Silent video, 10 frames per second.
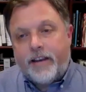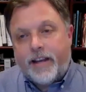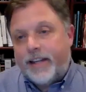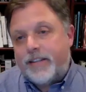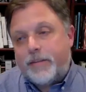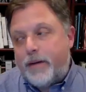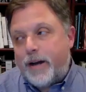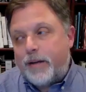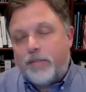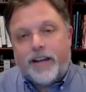that's the
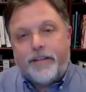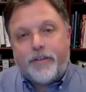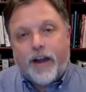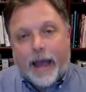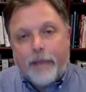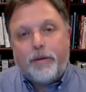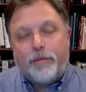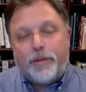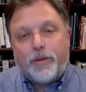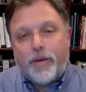bottom line. If you're happy
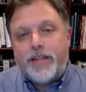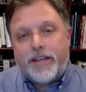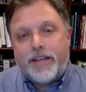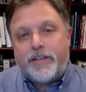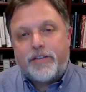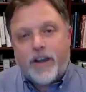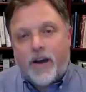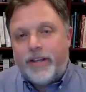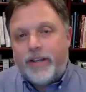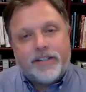with the way things are
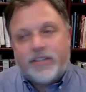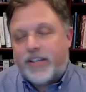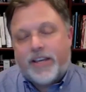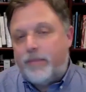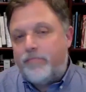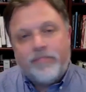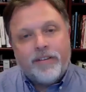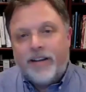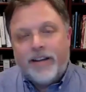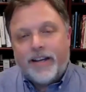going, then just keep
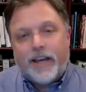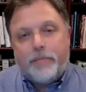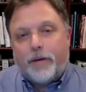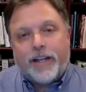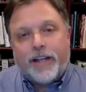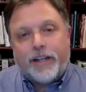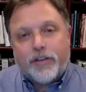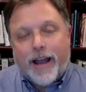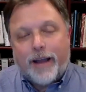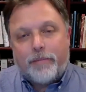on that
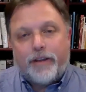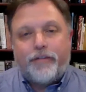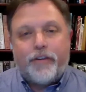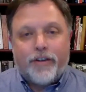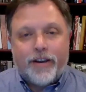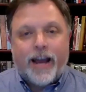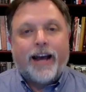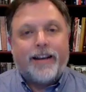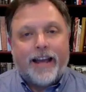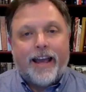track. But if you're
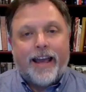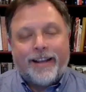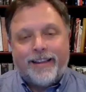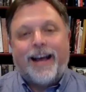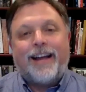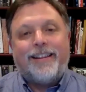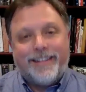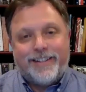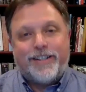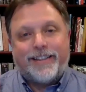not,
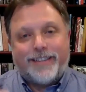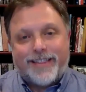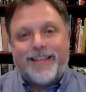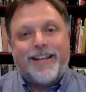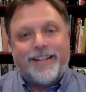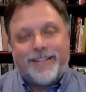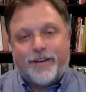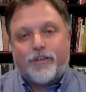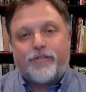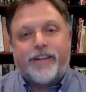acknowledge that the things that
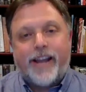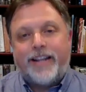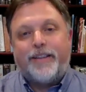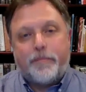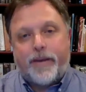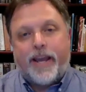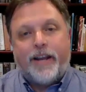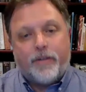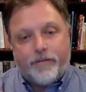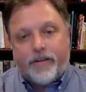are creating the
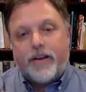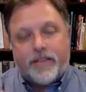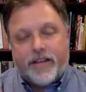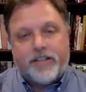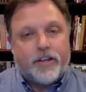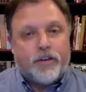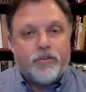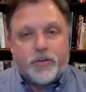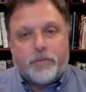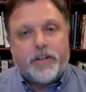pain are the very things that you
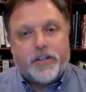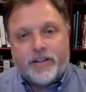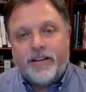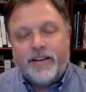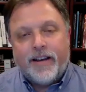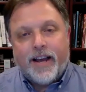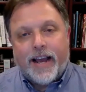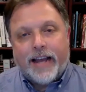just mentioned. And